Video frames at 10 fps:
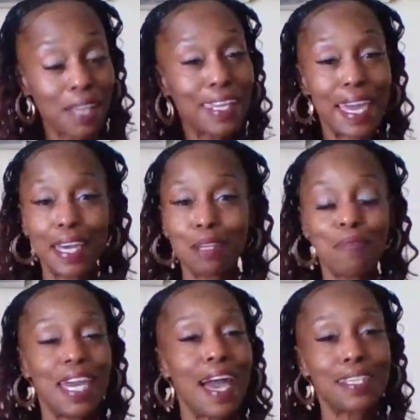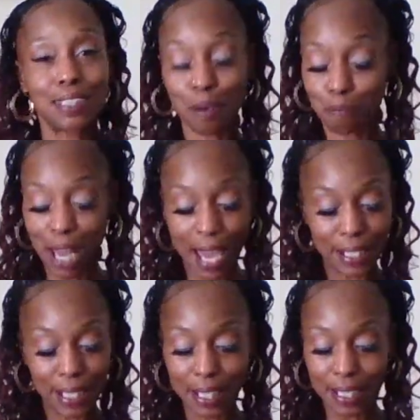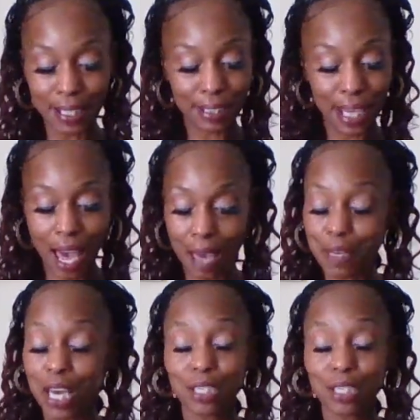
The enemy has them blinded in this time.